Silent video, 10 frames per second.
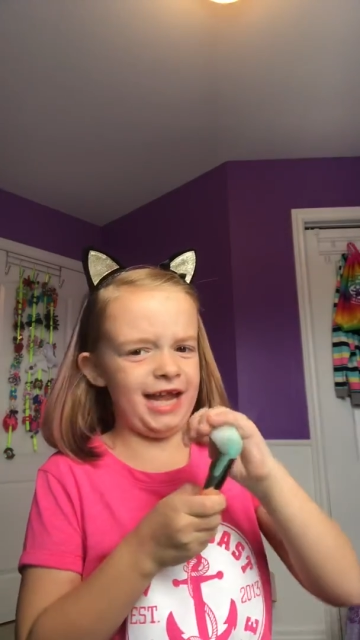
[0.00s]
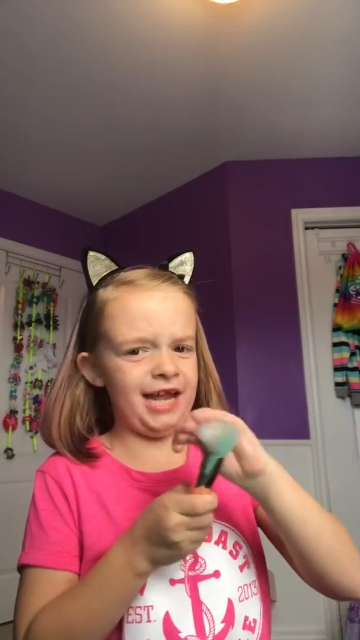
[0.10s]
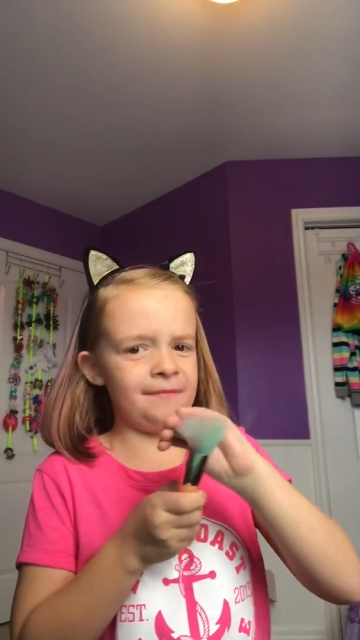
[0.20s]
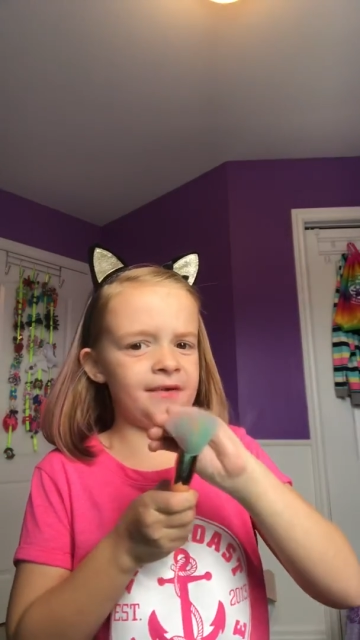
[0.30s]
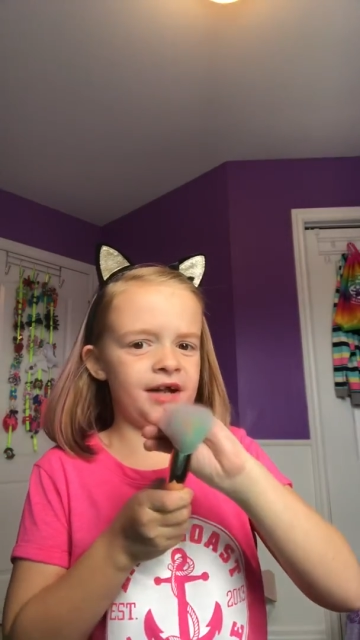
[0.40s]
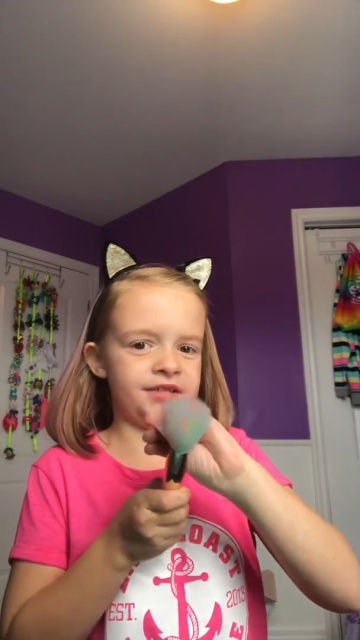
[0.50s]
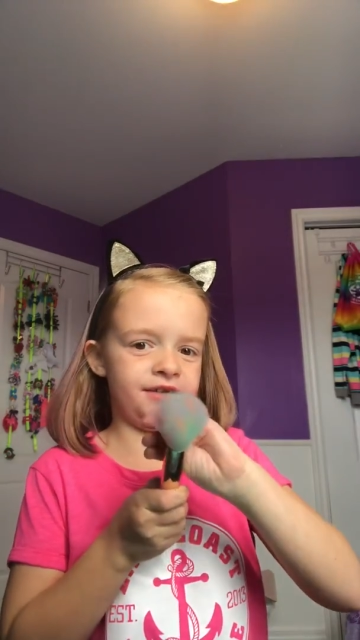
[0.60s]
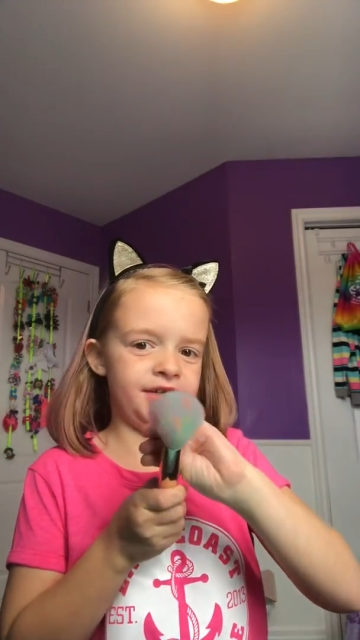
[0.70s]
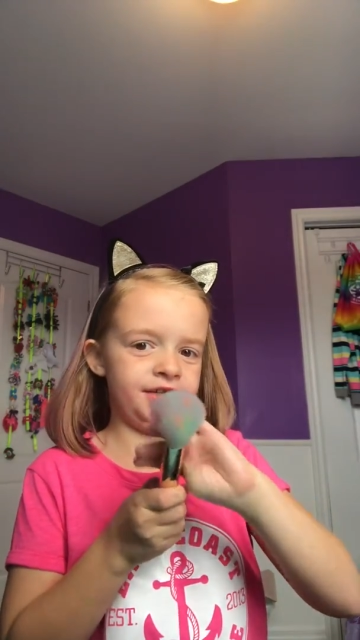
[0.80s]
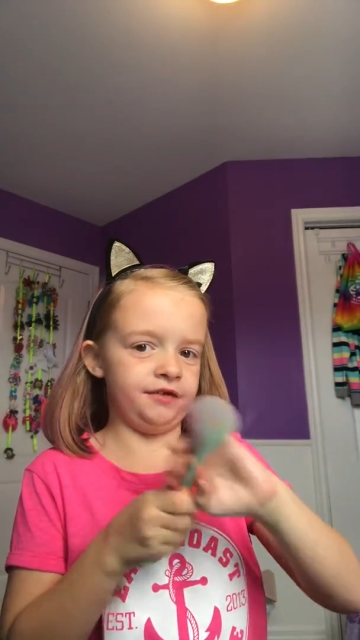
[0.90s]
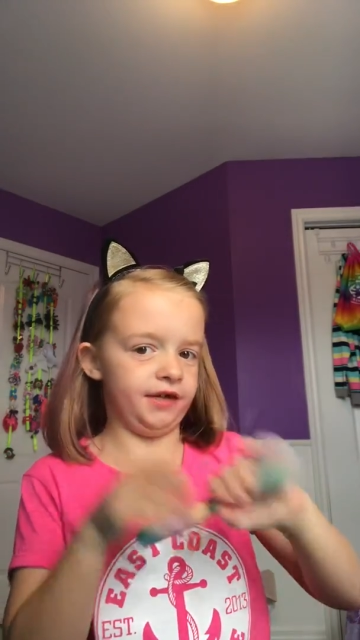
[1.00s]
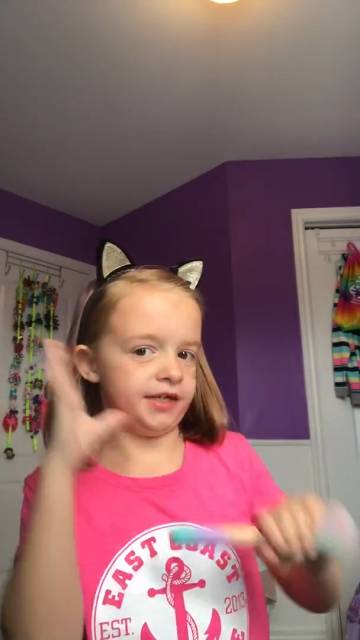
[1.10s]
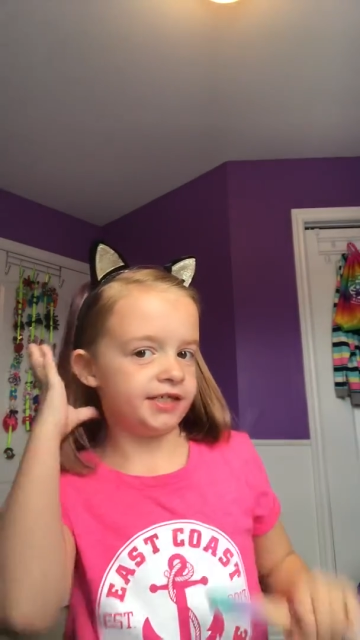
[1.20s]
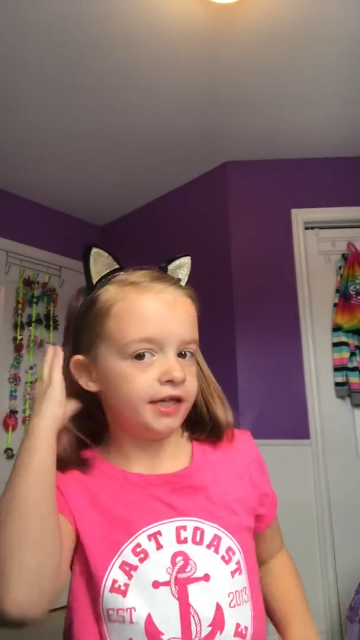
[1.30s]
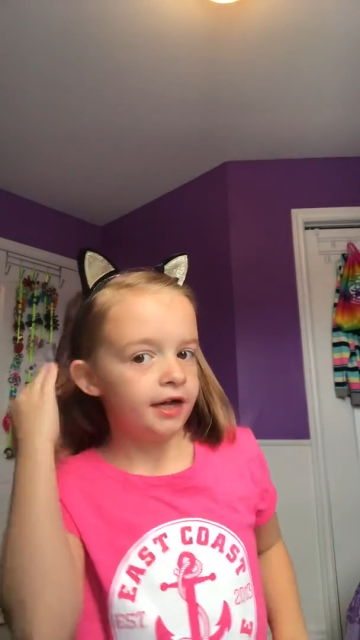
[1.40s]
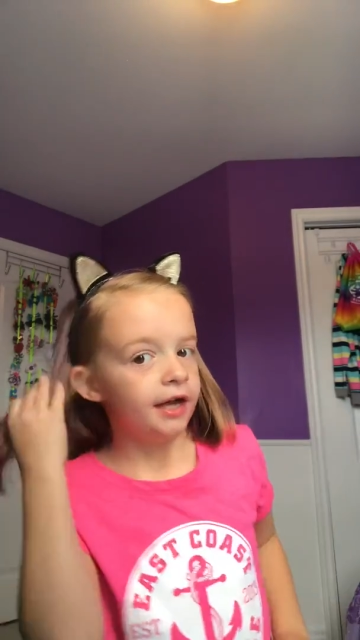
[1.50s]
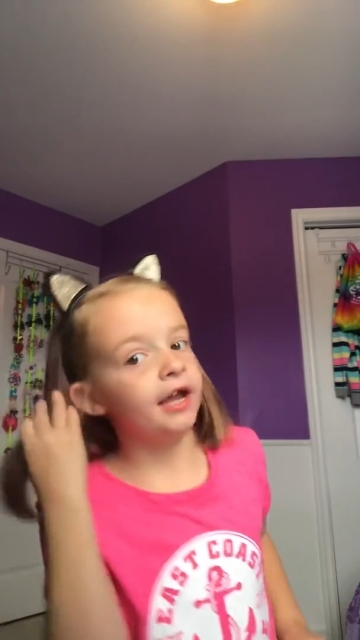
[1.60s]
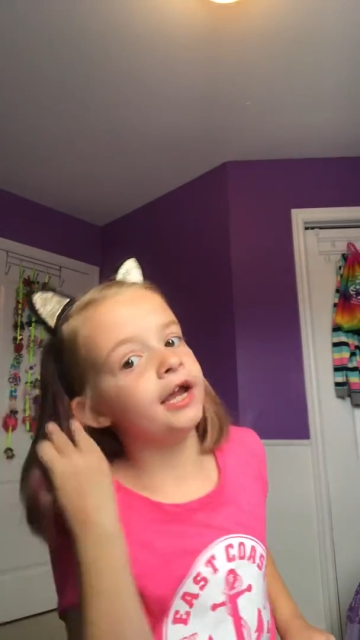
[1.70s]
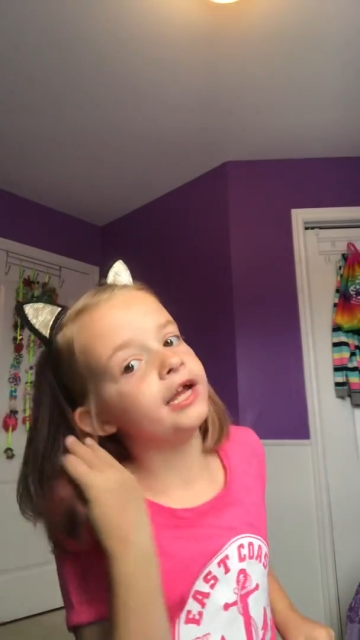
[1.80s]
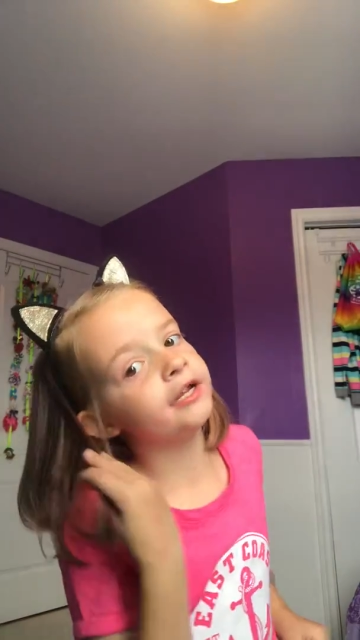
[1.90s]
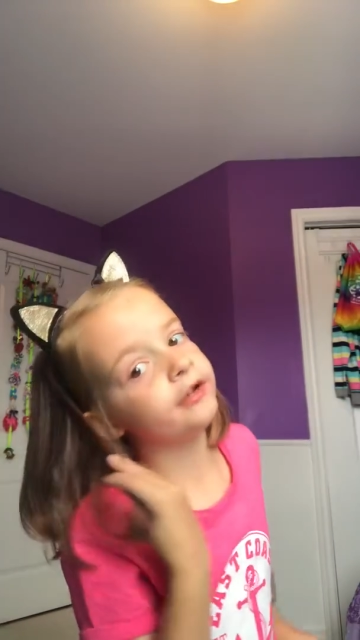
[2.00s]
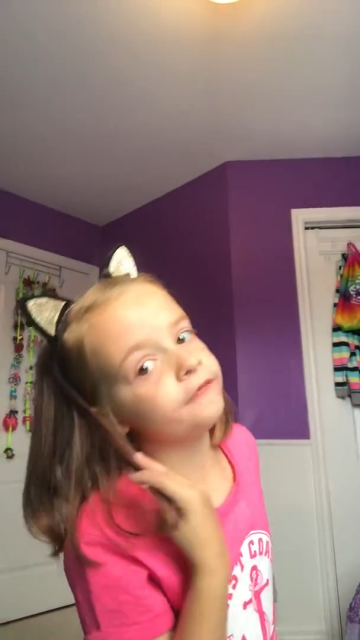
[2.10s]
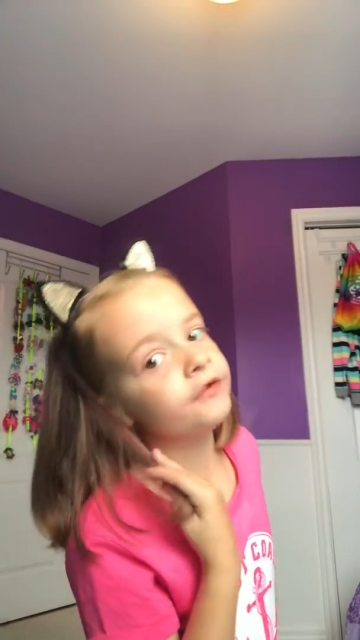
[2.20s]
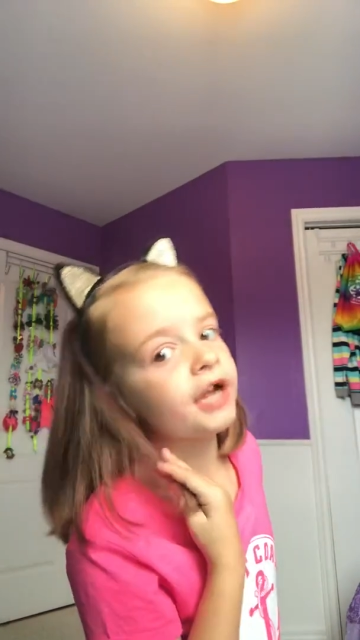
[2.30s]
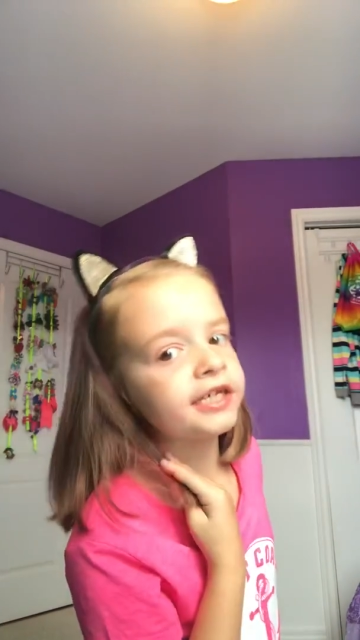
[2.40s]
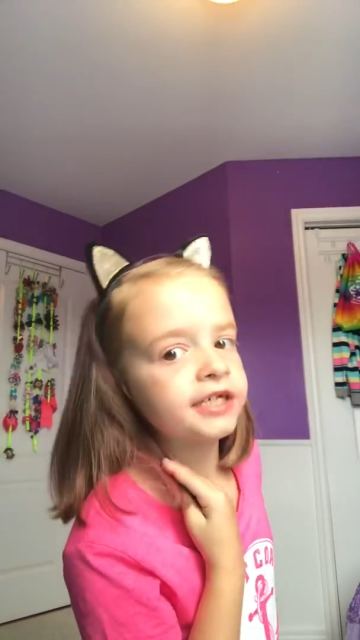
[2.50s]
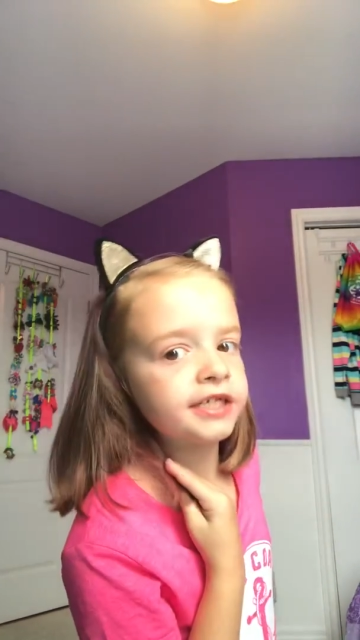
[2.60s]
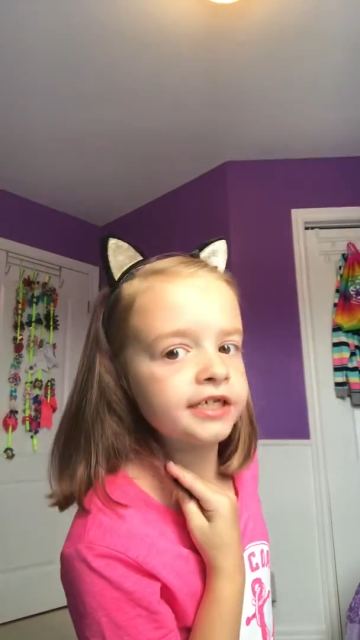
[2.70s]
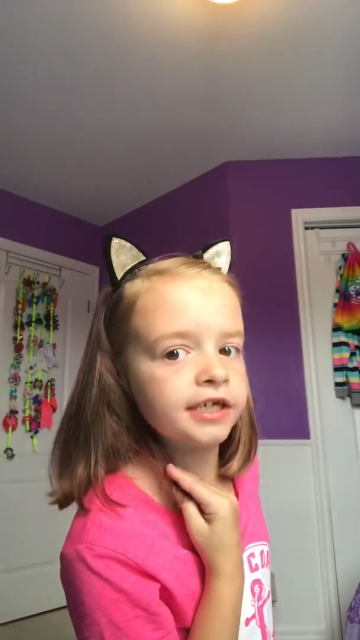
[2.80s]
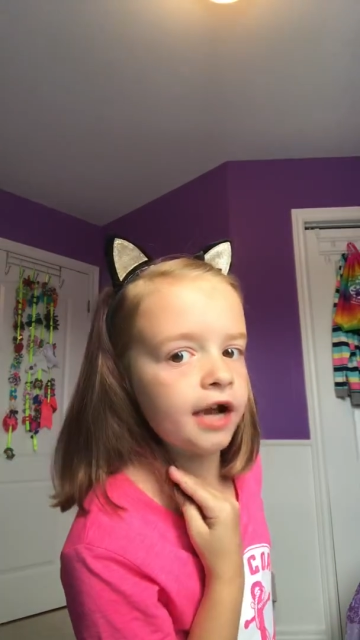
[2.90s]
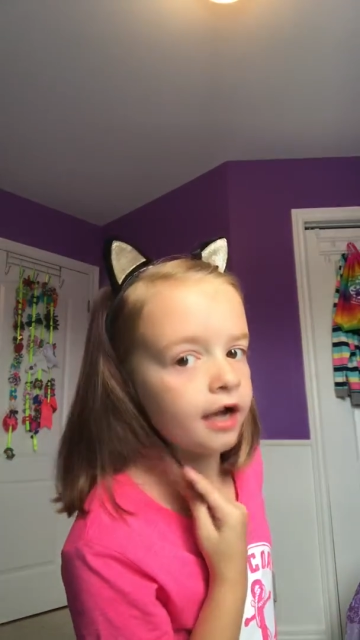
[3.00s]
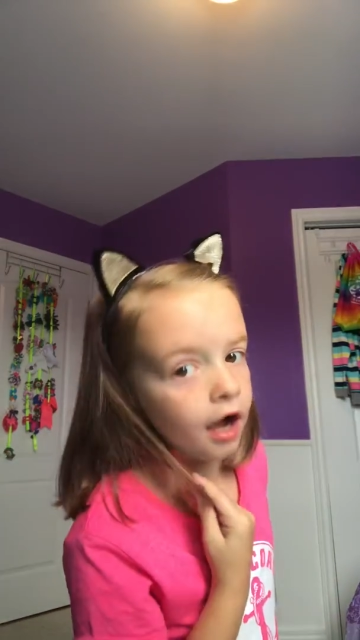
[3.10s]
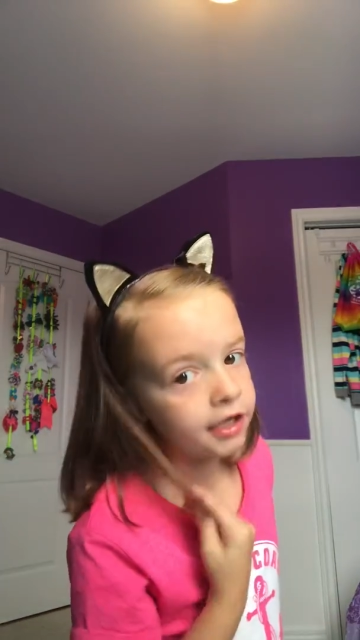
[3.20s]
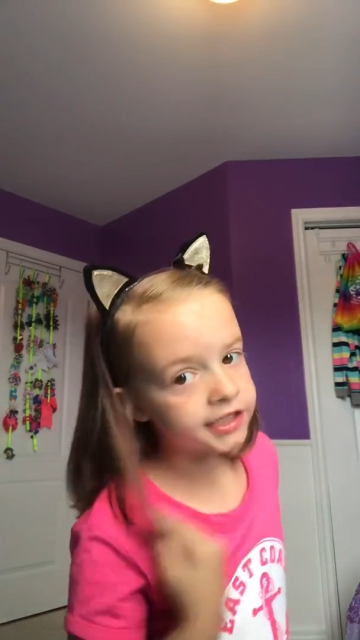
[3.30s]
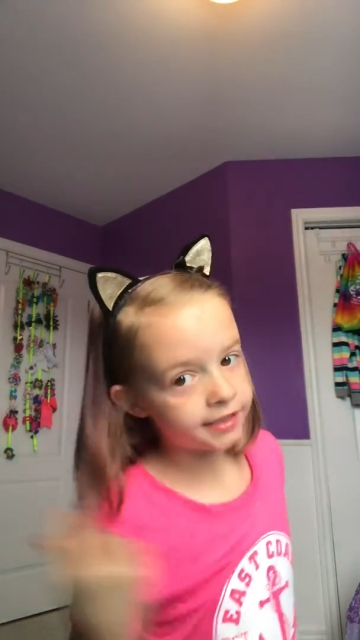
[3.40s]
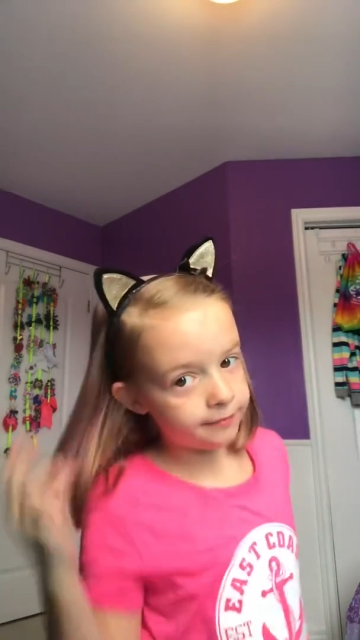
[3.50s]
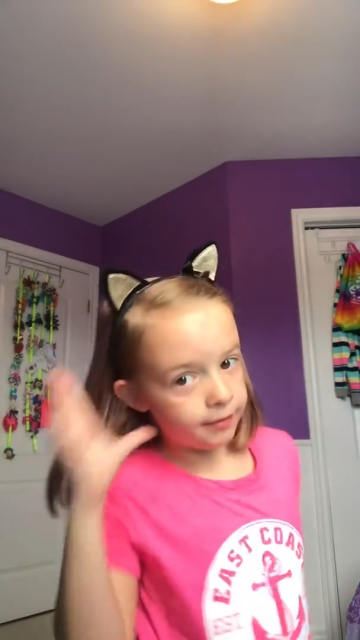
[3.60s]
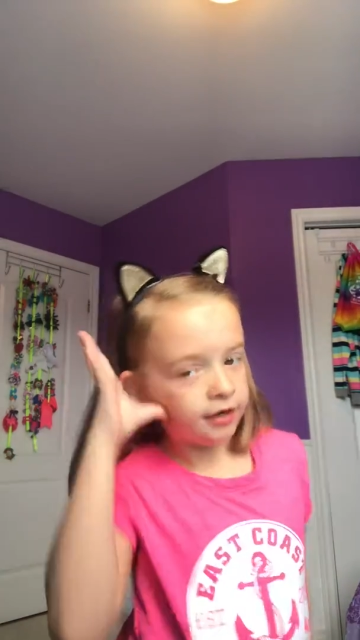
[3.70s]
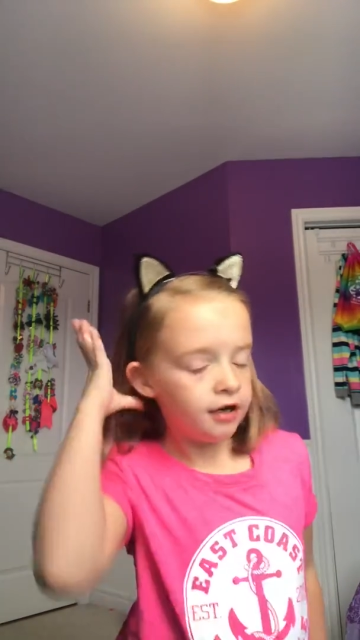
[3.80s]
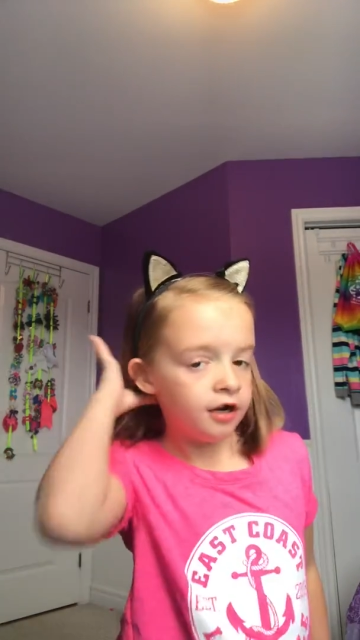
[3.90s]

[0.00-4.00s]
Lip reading: And we're also gonna do this. And if you guys can see, I got some